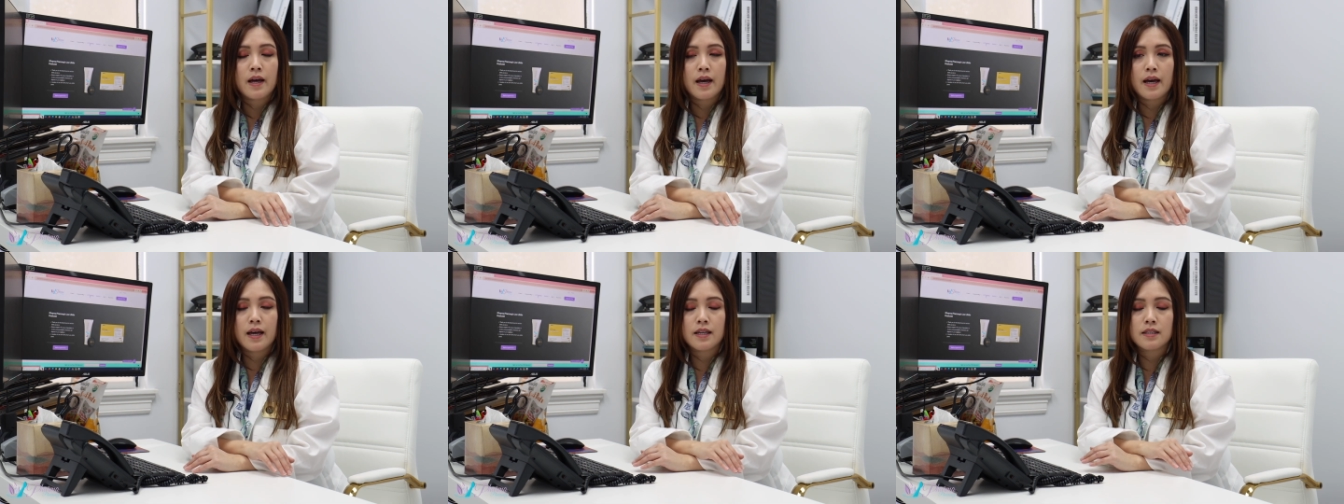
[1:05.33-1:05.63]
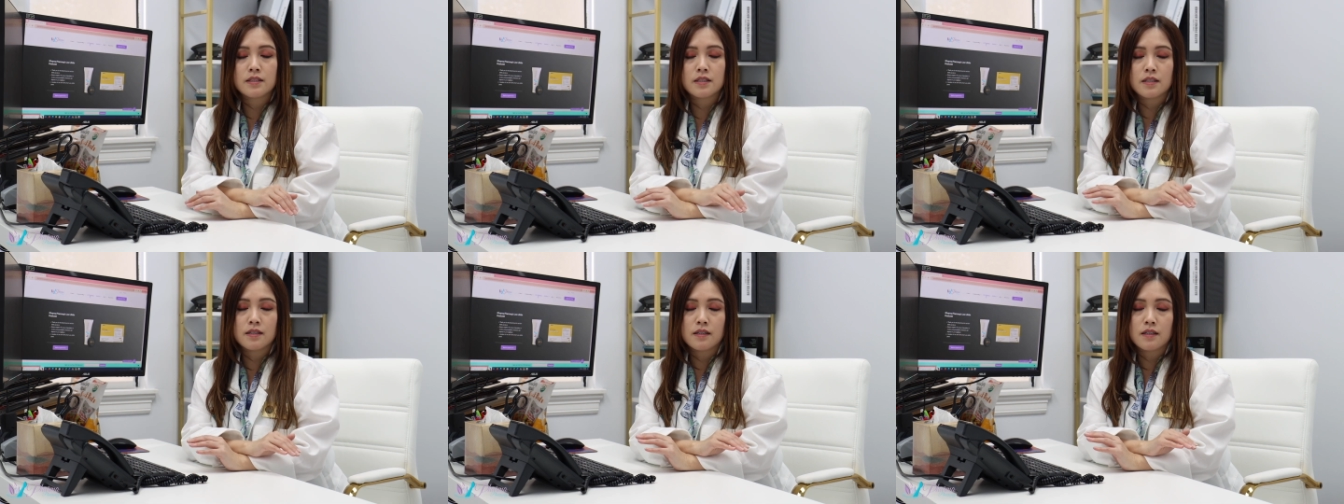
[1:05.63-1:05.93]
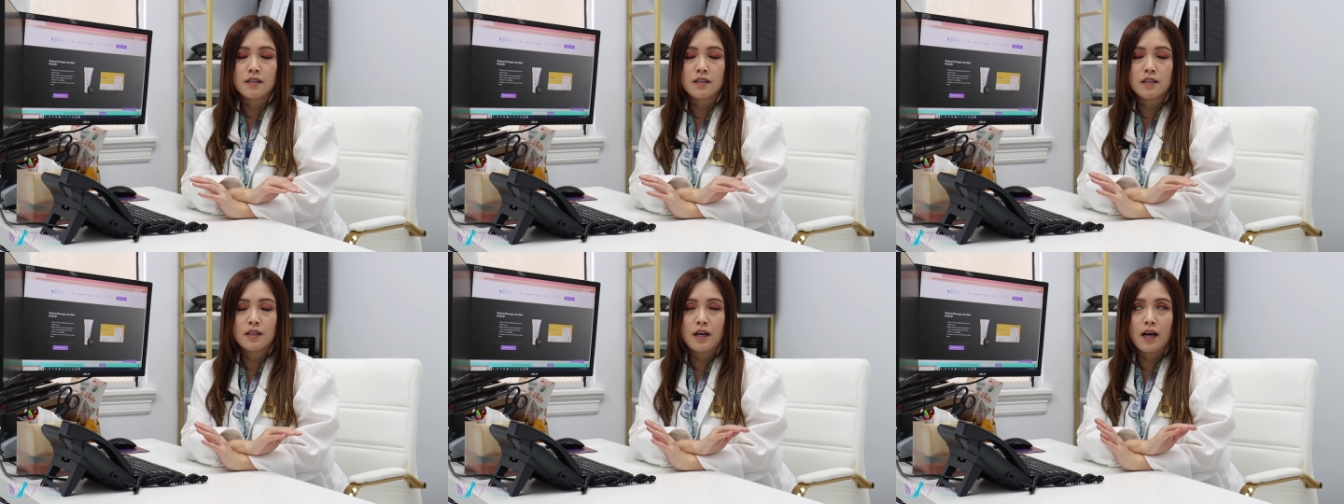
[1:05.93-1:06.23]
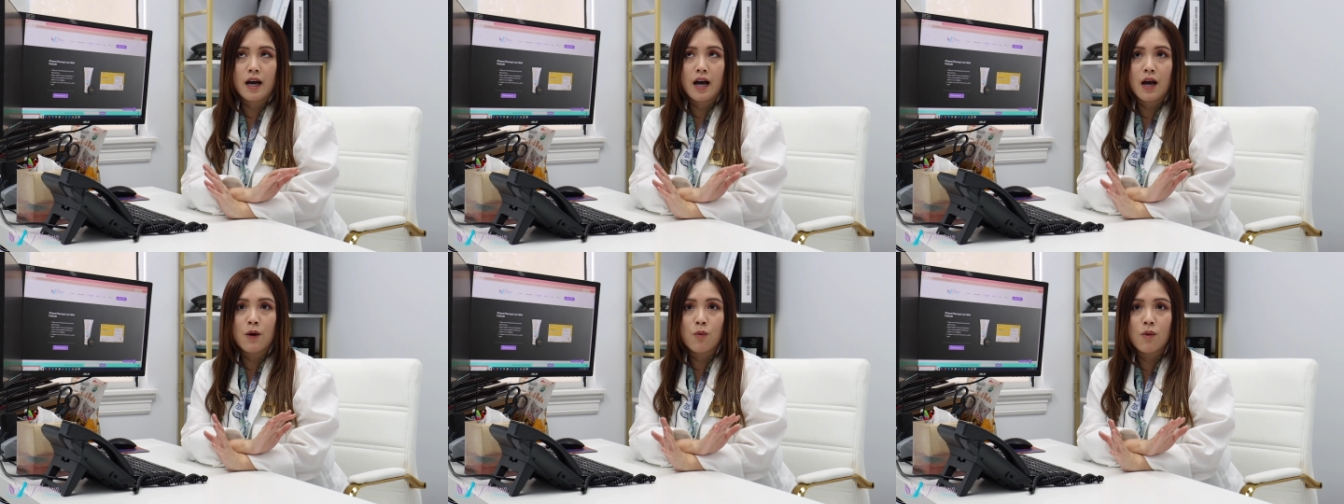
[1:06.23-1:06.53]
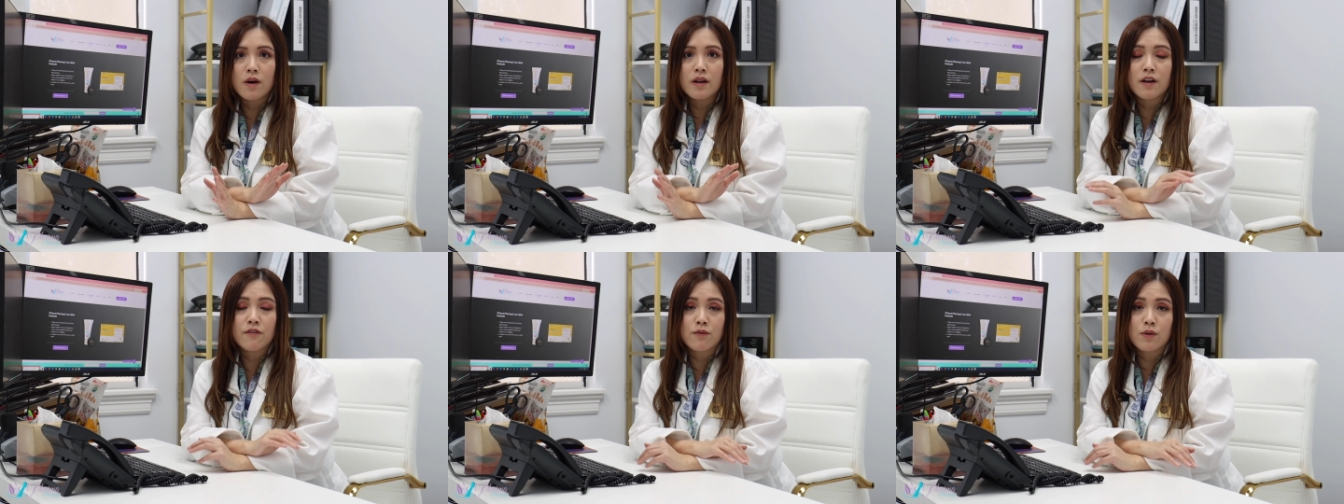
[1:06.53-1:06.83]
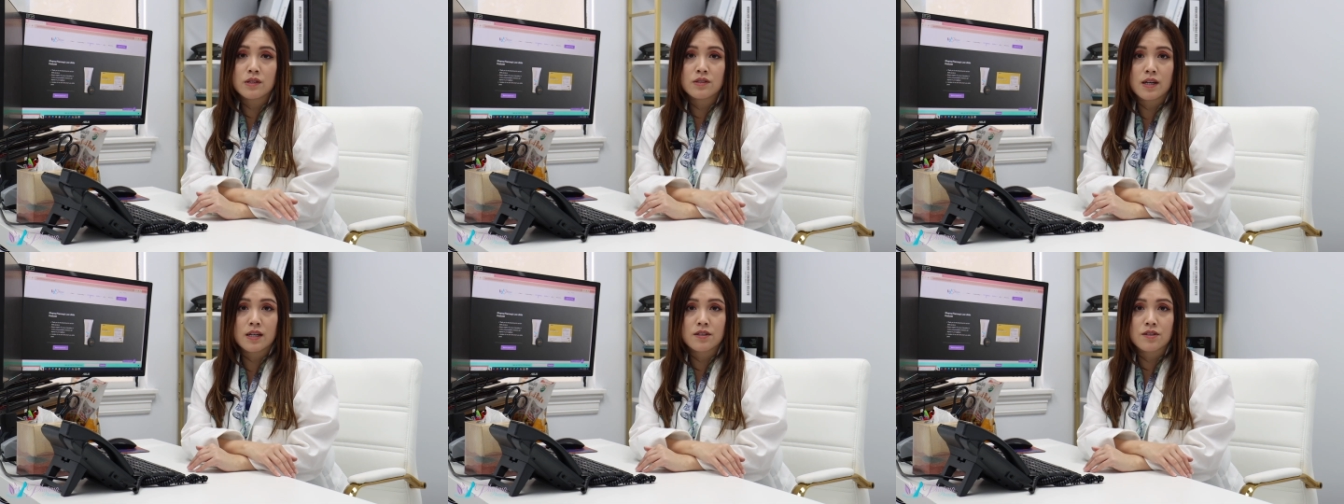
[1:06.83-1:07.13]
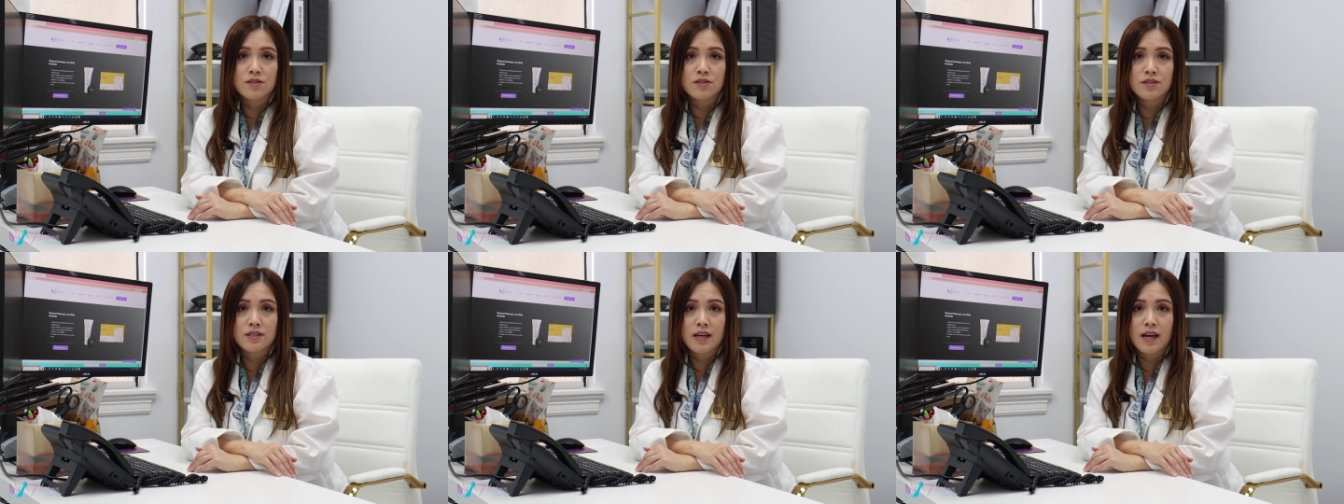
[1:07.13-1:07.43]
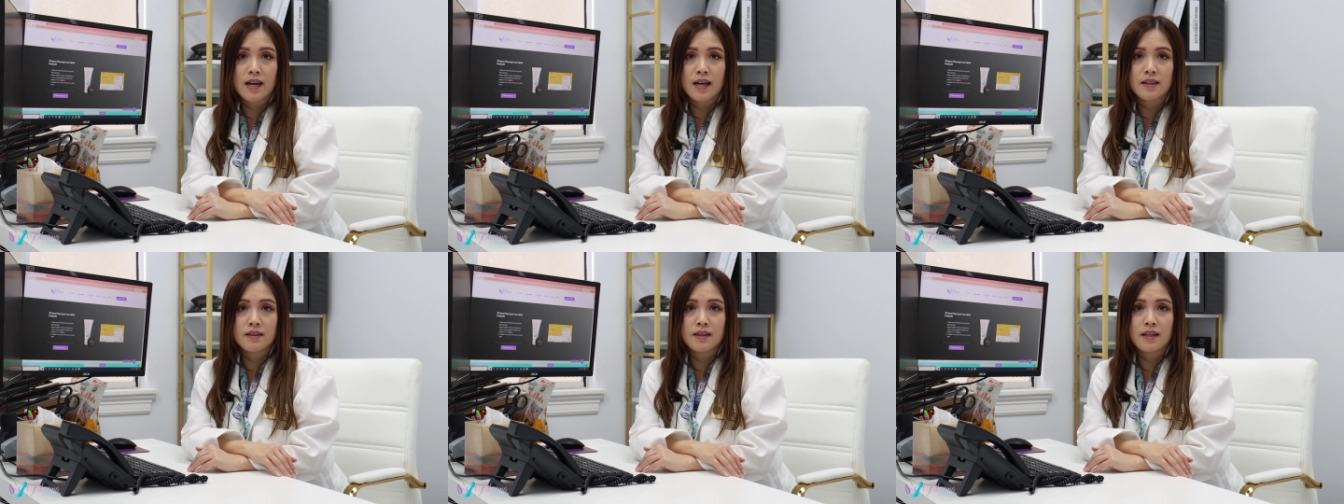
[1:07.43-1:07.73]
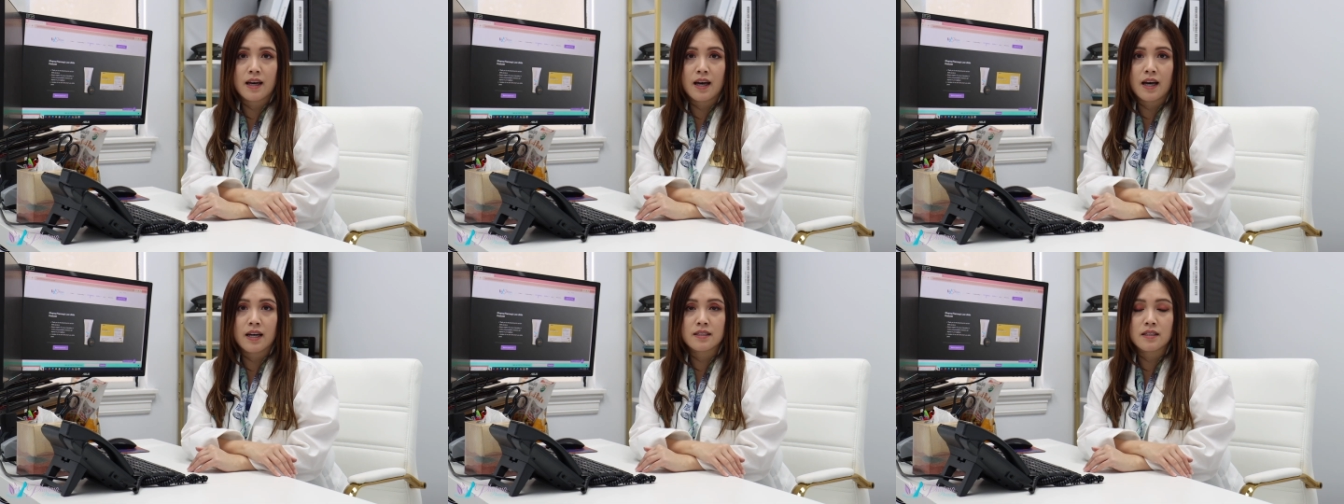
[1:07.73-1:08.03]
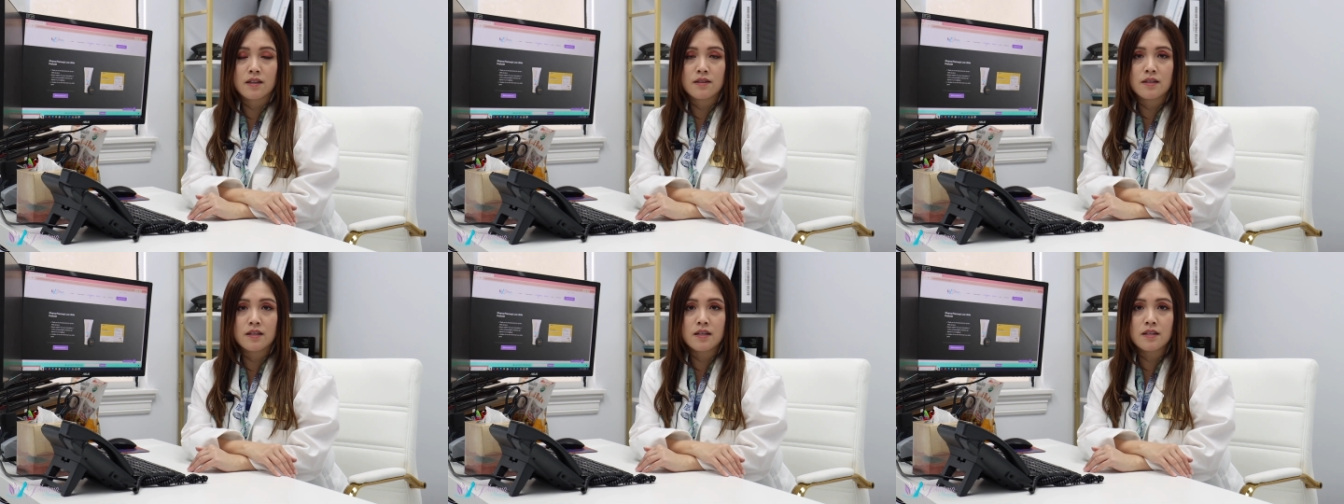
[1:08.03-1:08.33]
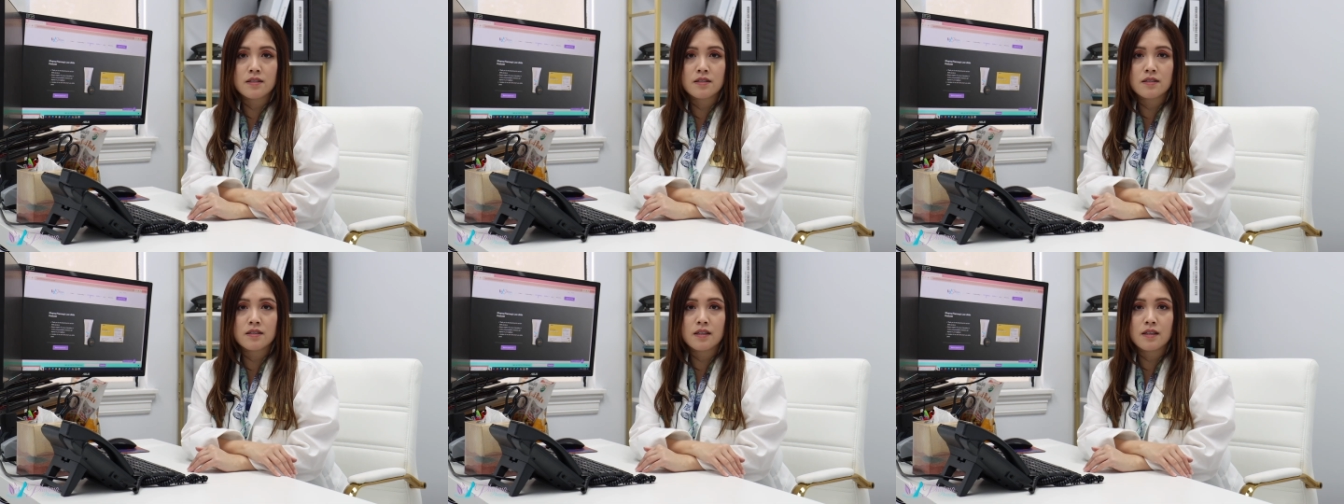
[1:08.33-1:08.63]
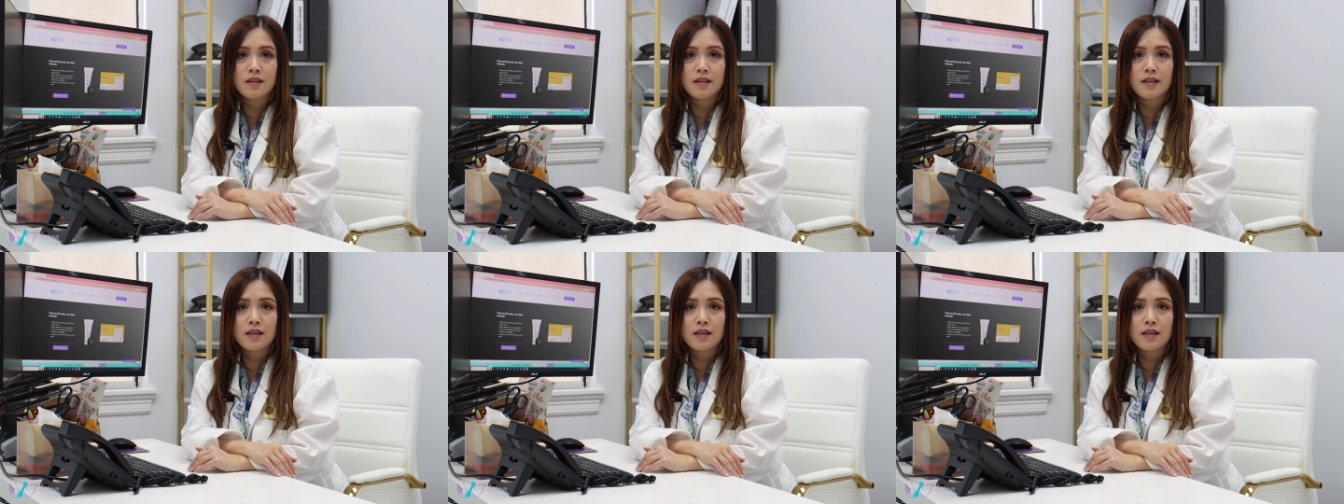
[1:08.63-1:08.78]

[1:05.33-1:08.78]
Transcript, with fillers: And I want everyone to understand that this